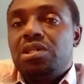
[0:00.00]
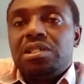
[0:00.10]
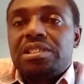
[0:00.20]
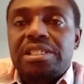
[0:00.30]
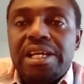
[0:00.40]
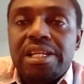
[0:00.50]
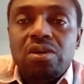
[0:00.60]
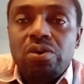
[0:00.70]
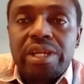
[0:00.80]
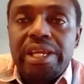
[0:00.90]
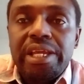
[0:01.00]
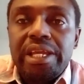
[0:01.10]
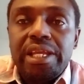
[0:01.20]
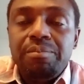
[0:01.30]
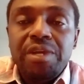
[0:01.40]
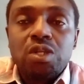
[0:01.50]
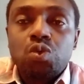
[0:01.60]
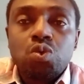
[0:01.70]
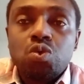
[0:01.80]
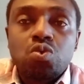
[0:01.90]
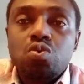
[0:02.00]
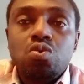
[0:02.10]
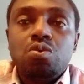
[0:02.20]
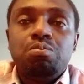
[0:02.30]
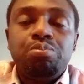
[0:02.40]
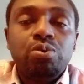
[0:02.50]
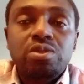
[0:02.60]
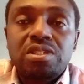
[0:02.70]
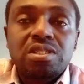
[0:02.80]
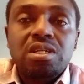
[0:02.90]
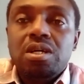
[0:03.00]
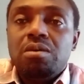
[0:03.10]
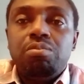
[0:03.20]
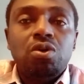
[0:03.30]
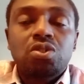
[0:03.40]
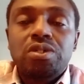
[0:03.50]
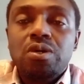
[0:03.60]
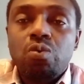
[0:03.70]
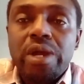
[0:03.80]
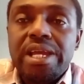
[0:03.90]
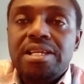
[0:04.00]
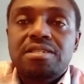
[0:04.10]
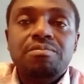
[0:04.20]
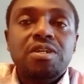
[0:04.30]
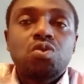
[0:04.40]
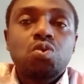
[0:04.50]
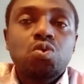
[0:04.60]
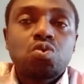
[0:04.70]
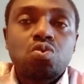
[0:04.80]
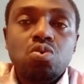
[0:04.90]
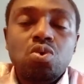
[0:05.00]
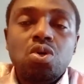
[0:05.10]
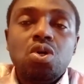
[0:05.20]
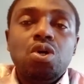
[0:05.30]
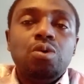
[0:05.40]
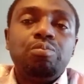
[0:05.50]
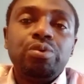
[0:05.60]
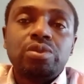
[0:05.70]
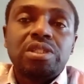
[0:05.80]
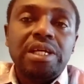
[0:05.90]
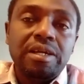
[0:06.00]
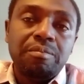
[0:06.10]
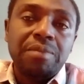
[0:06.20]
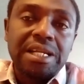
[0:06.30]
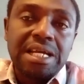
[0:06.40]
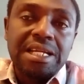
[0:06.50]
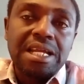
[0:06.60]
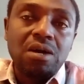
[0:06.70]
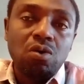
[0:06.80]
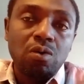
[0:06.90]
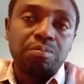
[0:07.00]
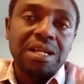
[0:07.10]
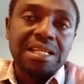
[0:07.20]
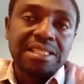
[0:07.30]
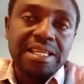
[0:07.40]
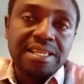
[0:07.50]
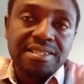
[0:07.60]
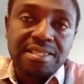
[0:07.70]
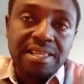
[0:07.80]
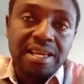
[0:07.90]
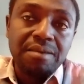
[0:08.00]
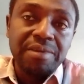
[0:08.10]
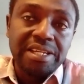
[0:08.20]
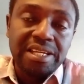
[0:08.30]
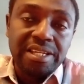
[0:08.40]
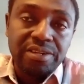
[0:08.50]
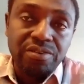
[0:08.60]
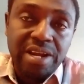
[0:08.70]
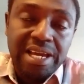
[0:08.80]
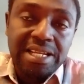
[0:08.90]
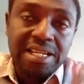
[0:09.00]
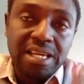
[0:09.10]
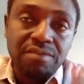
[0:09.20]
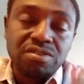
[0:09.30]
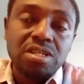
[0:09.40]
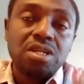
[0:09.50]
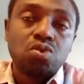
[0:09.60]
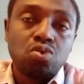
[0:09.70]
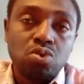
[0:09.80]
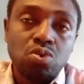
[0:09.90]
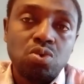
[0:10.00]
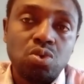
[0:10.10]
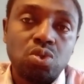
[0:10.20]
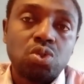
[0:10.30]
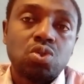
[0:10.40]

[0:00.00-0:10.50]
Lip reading: said, okay, may choose to put poultry waste, may choose to put a banana or plantain stem and then the dry leaves to